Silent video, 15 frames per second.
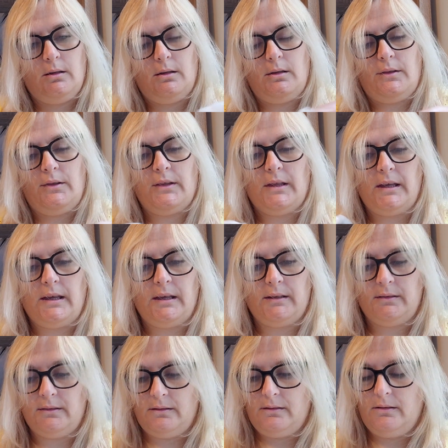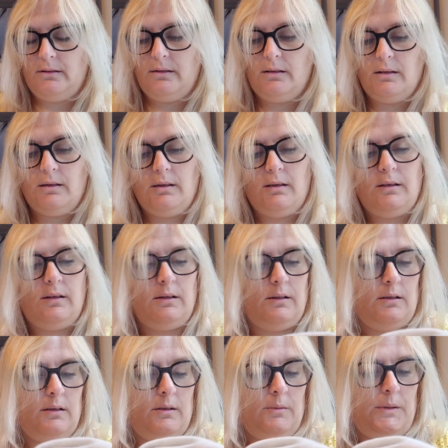and then
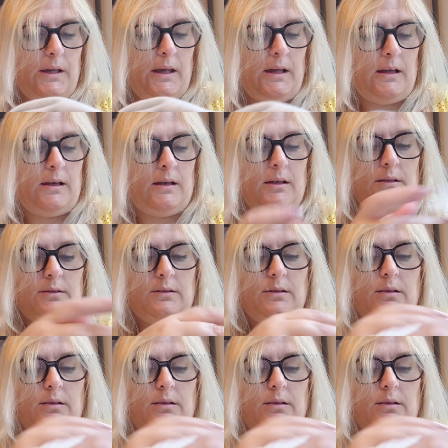I had